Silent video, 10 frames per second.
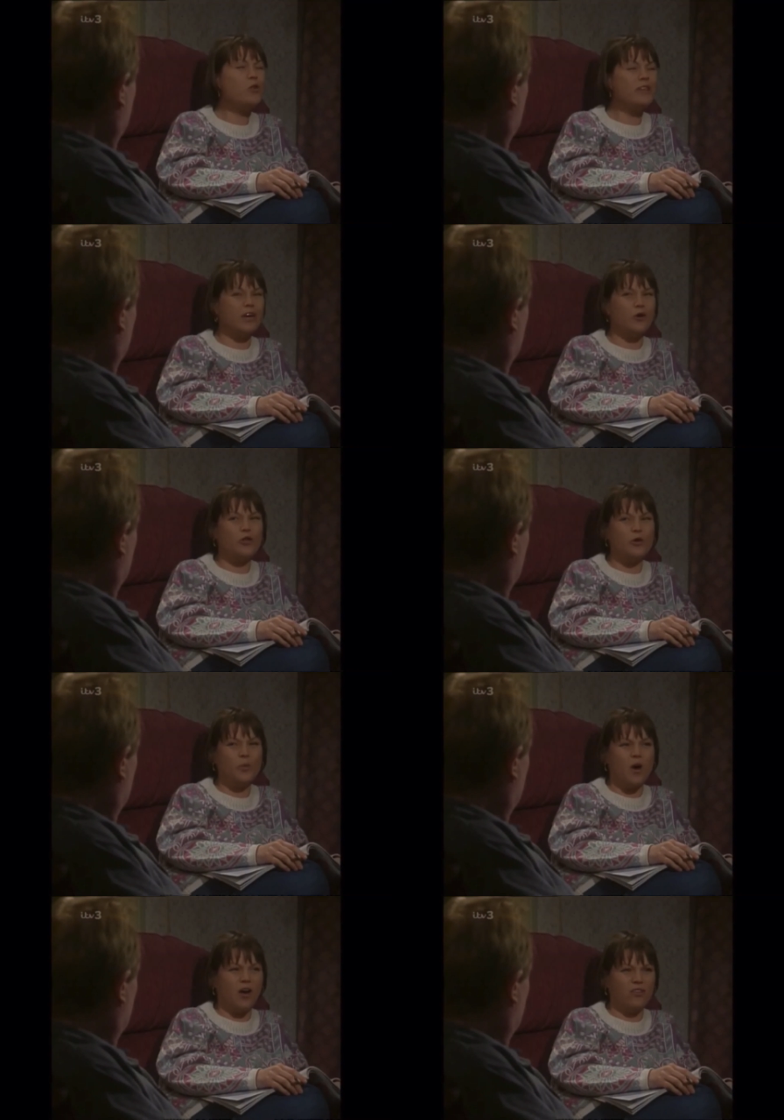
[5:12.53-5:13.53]
the other
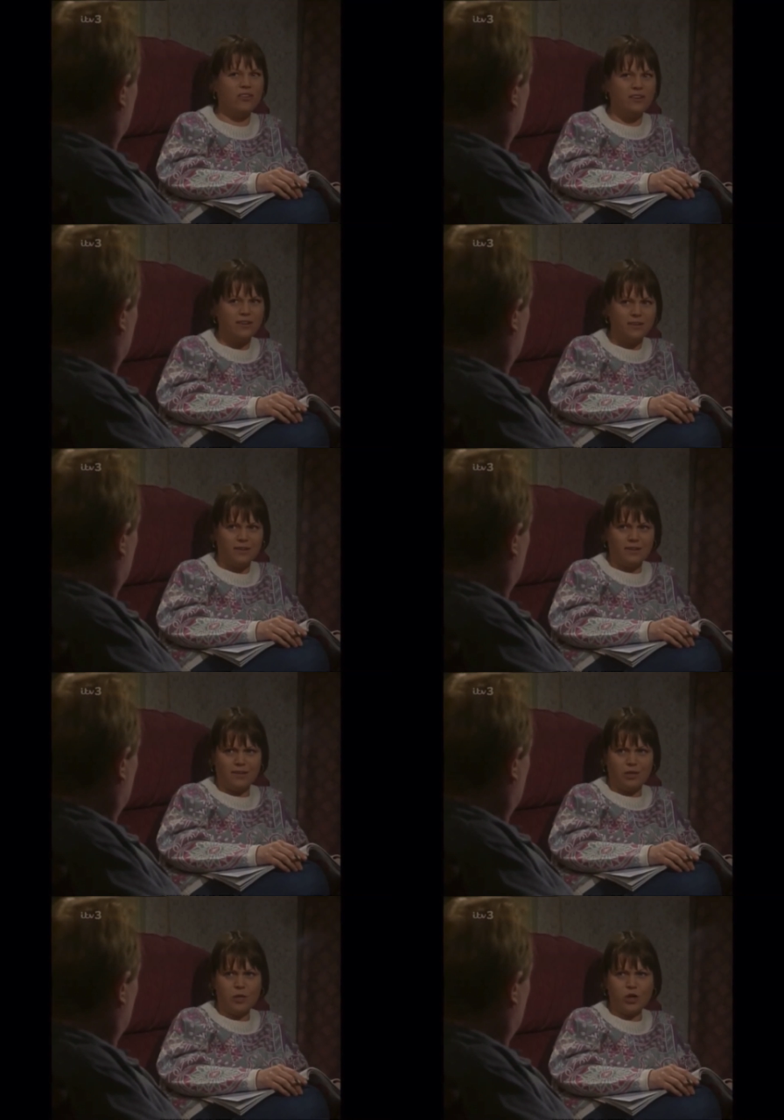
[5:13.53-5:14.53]
one.
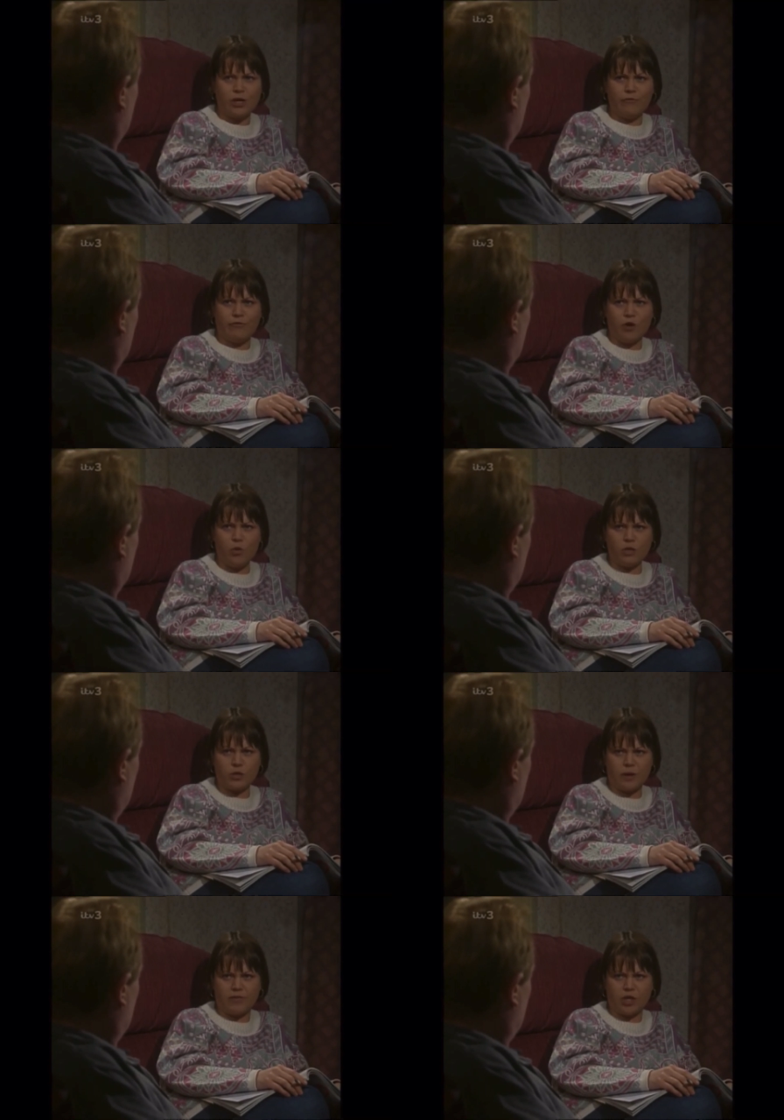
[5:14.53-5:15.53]
You were looking forward to
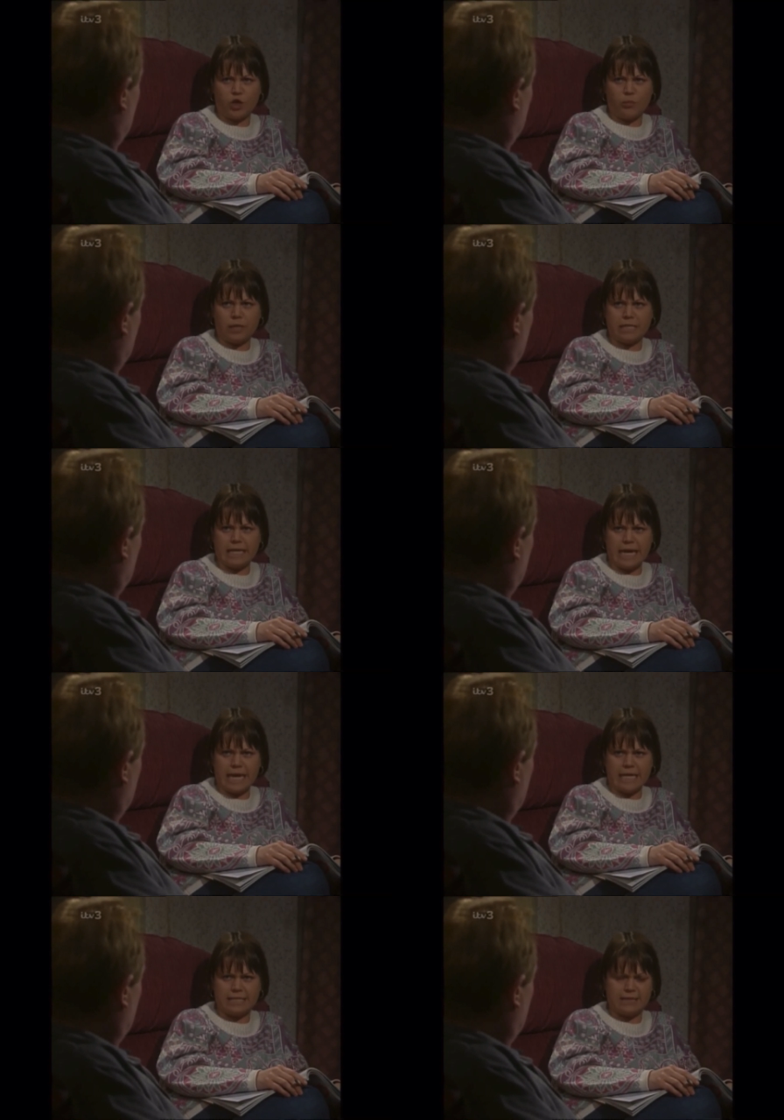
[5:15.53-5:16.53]
having a couple of
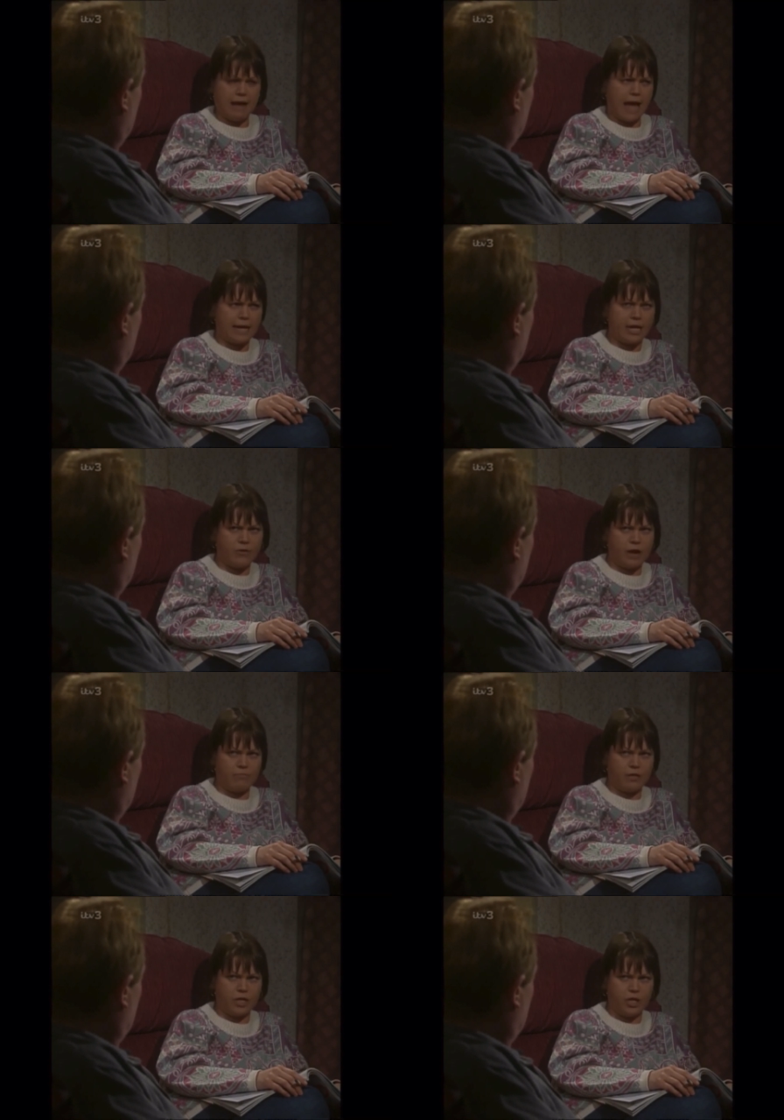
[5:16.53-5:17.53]
days, hanging
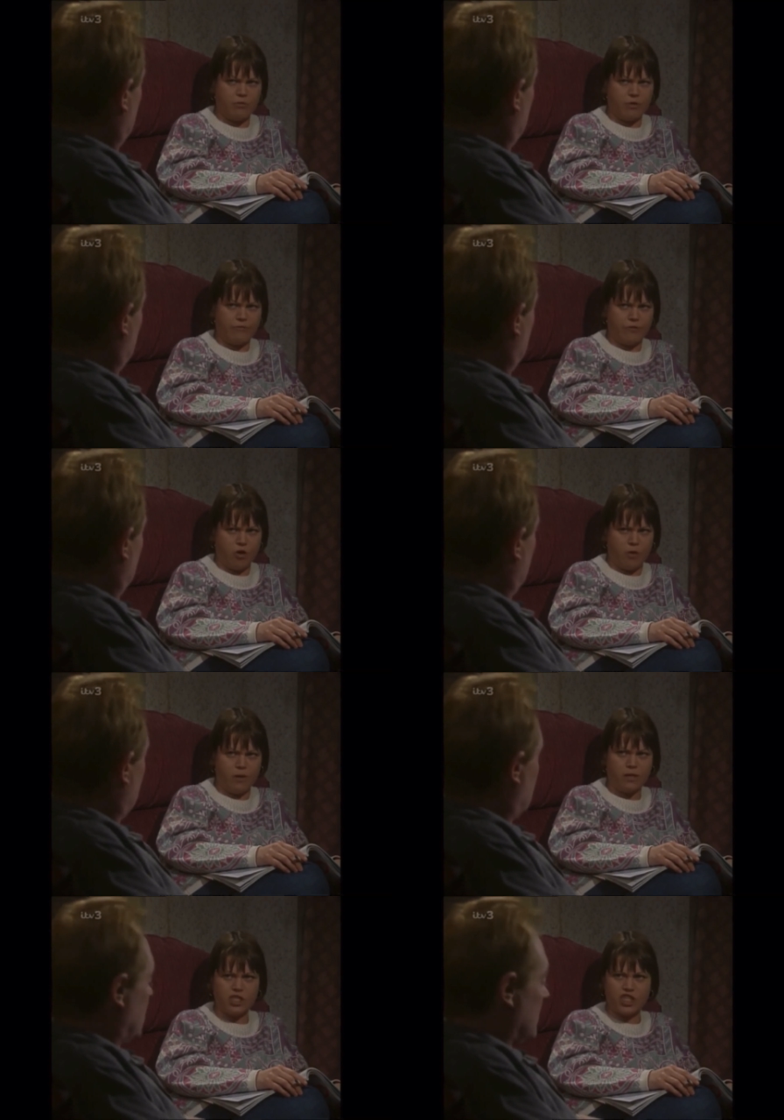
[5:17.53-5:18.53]
around in a uniform,
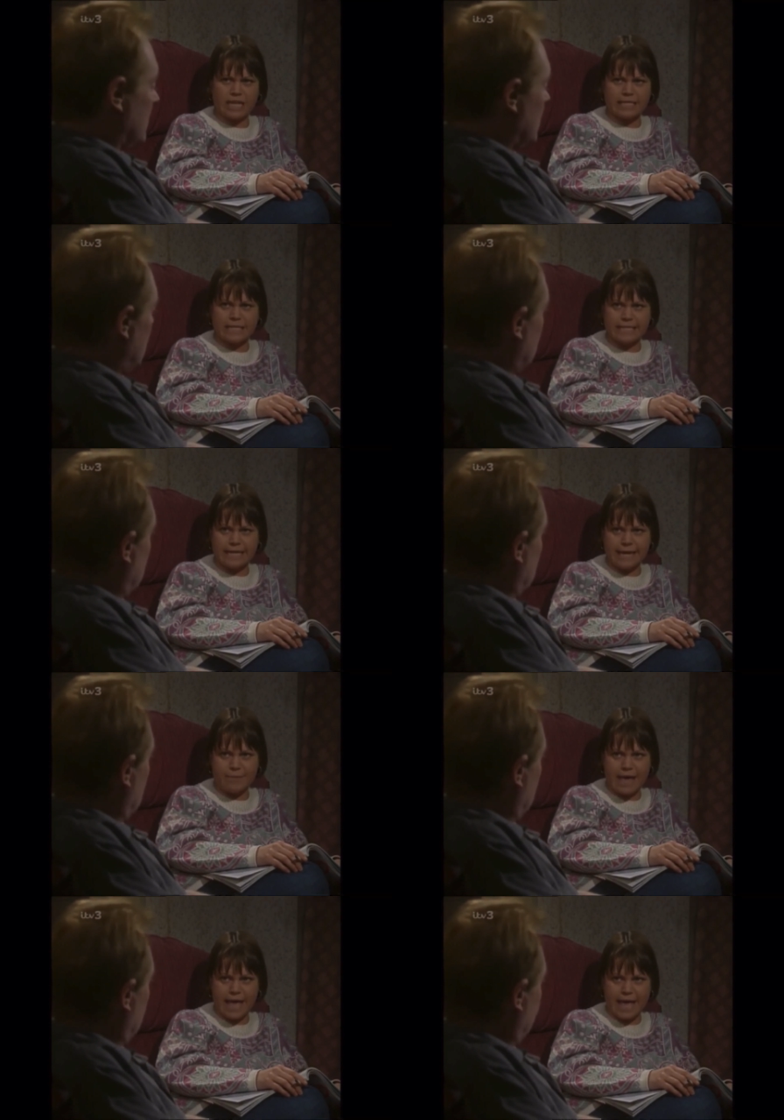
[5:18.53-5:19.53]
chatting to your
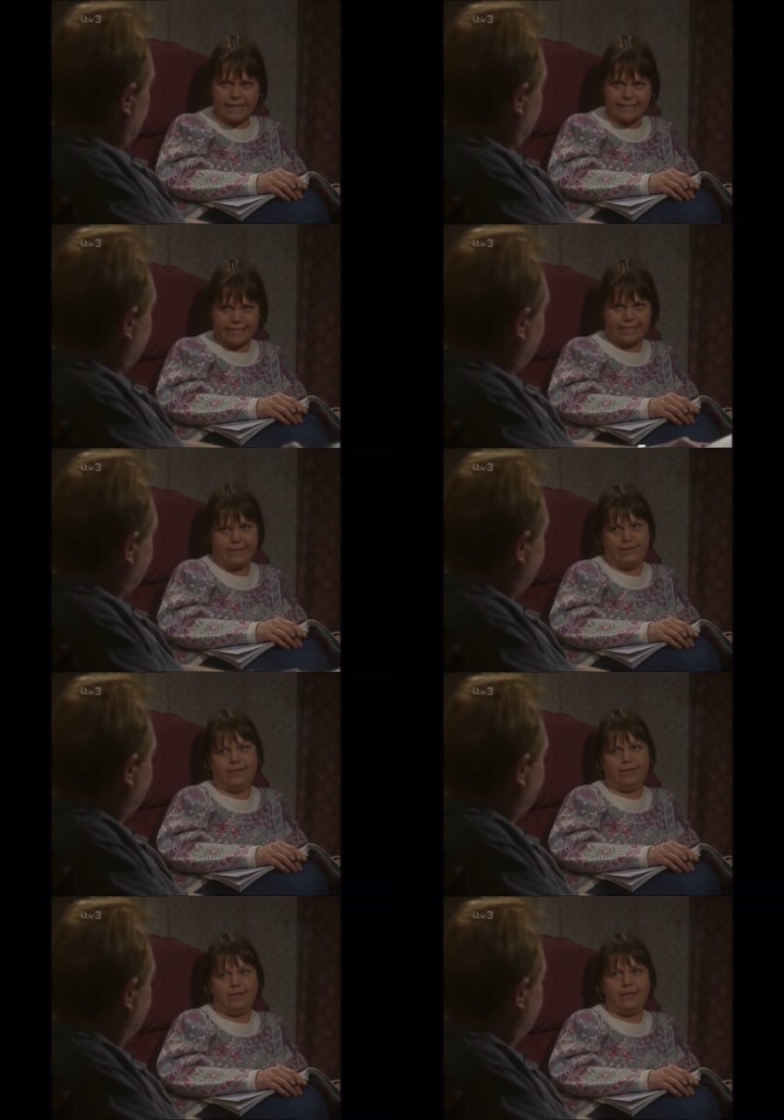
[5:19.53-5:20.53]
mates.
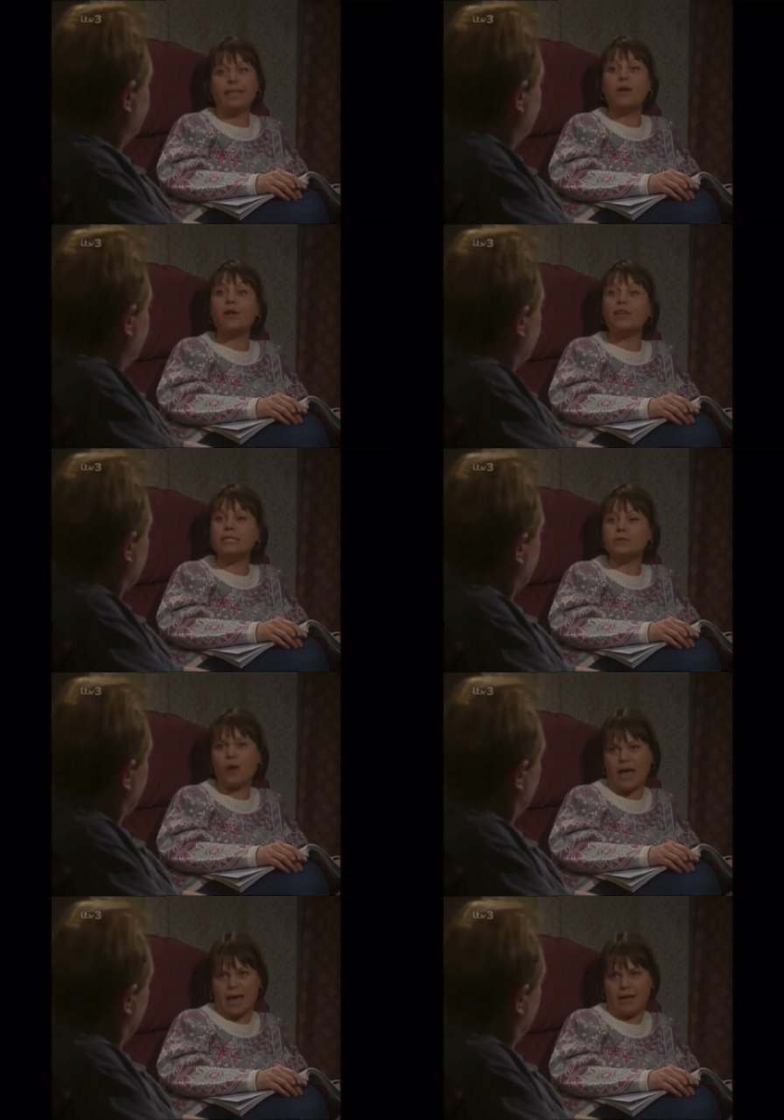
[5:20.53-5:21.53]
Yeah, well, this
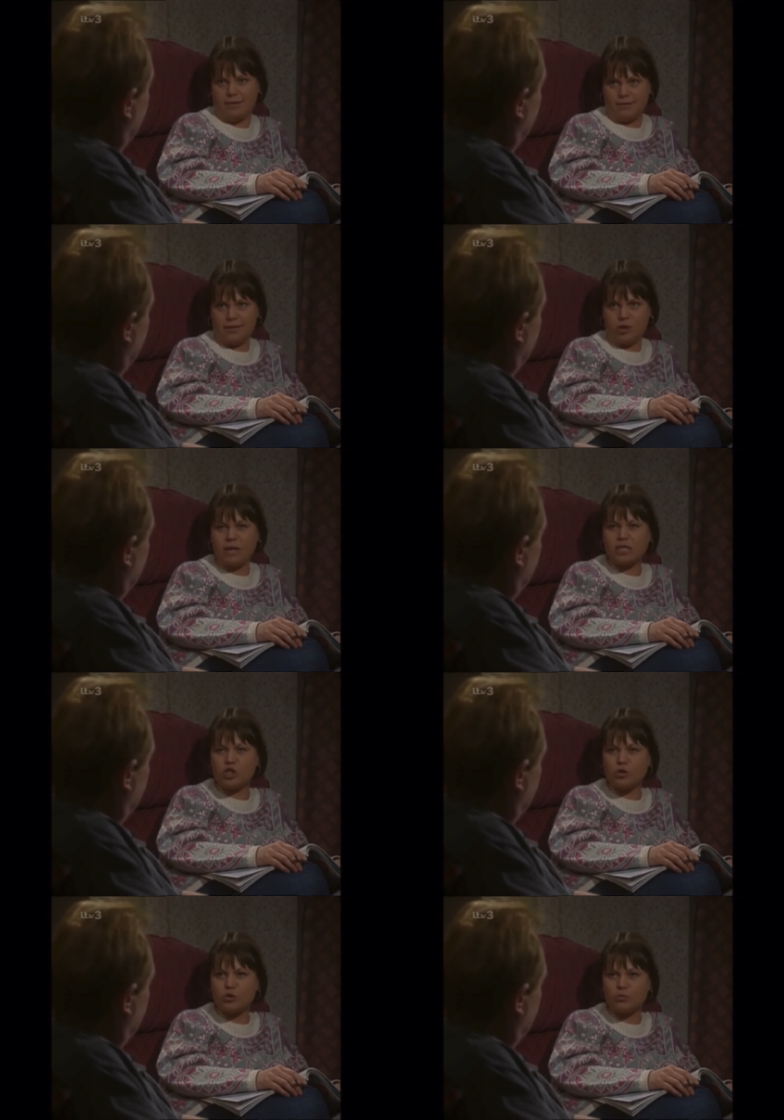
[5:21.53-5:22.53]
way, you'll be able to
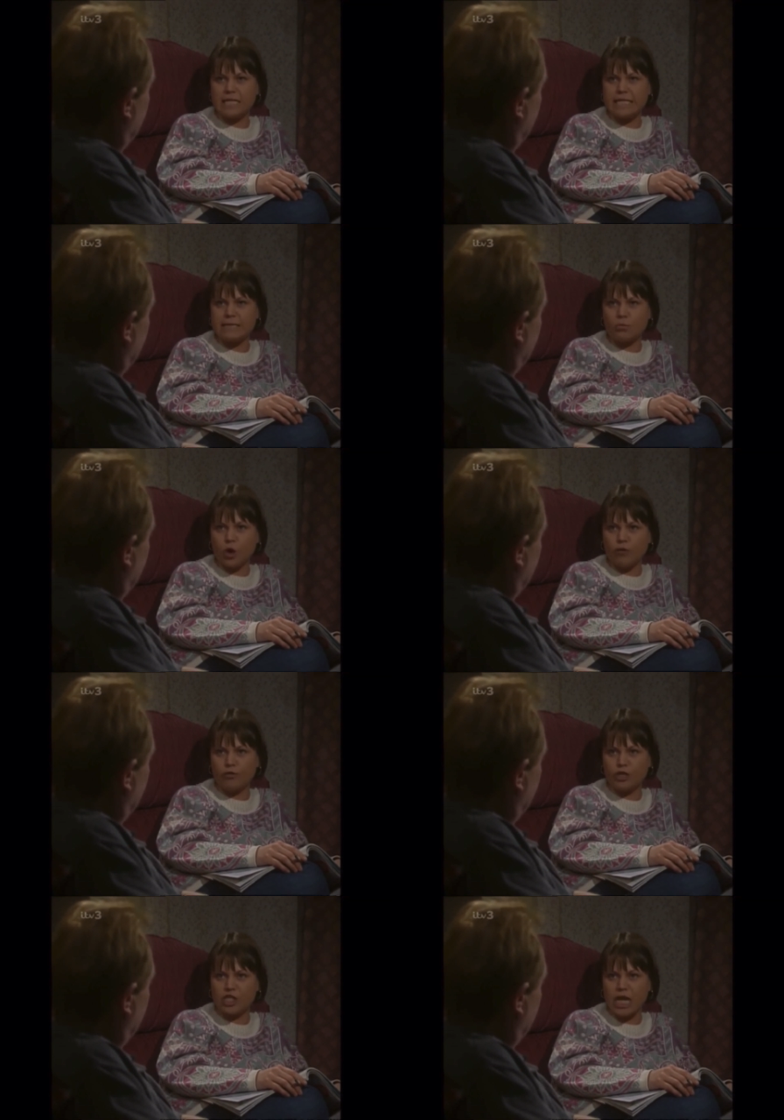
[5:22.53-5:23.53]
do some decent work for
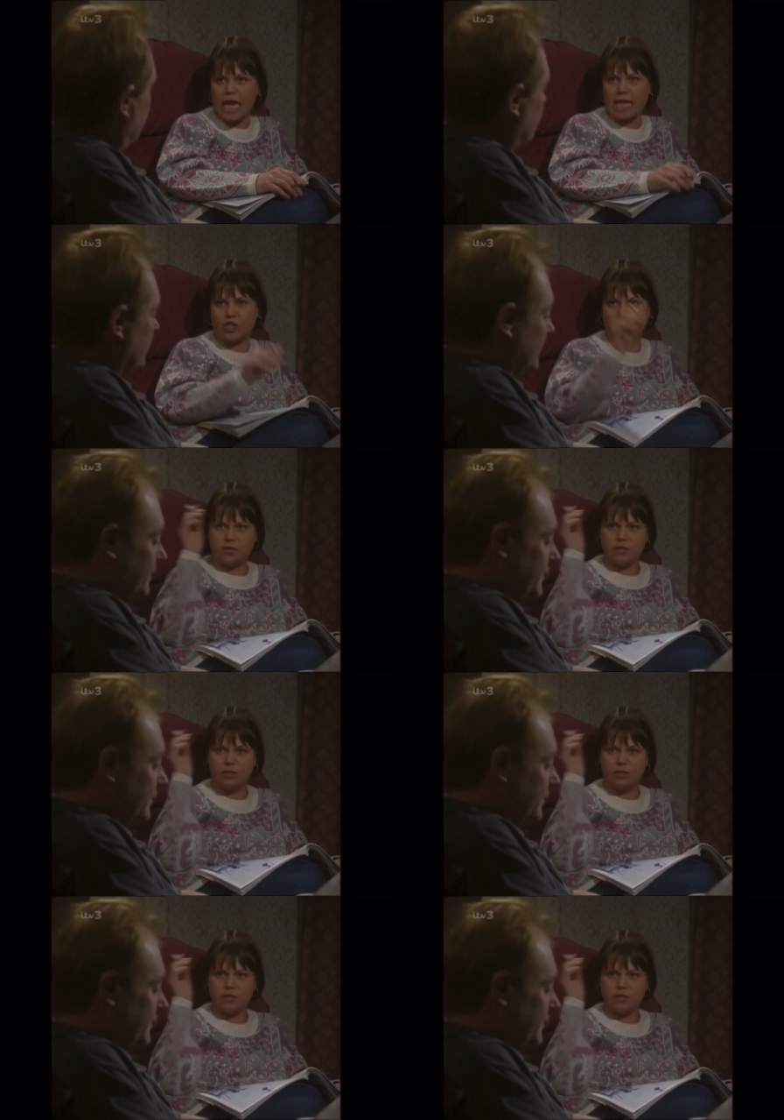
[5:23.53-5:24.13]
a change.